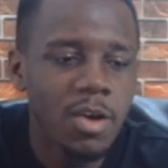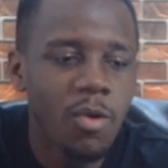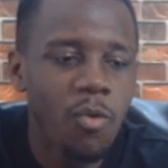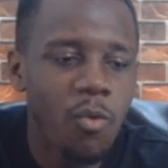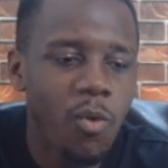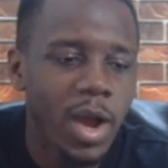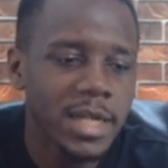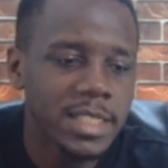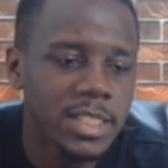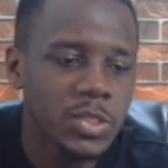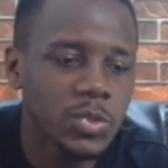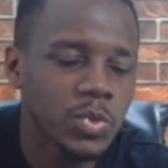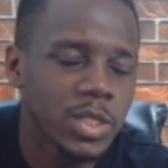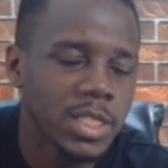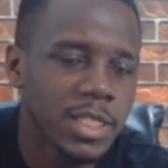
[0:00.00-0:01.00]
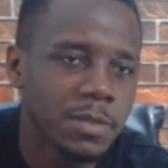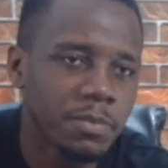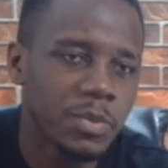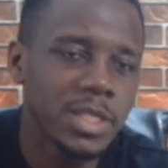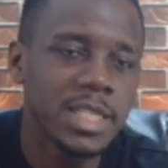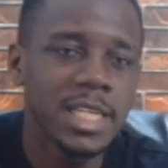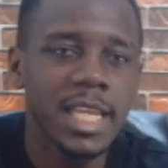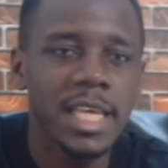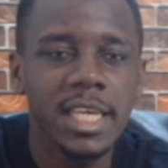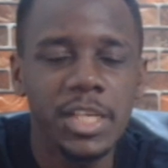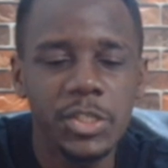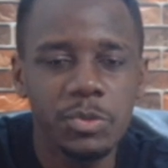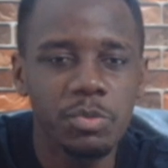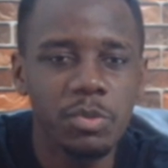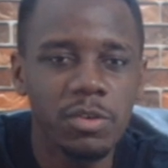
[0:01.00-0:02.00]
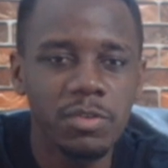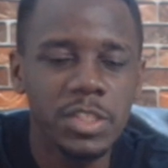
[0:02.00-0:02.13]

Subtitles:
What is really delaying his move?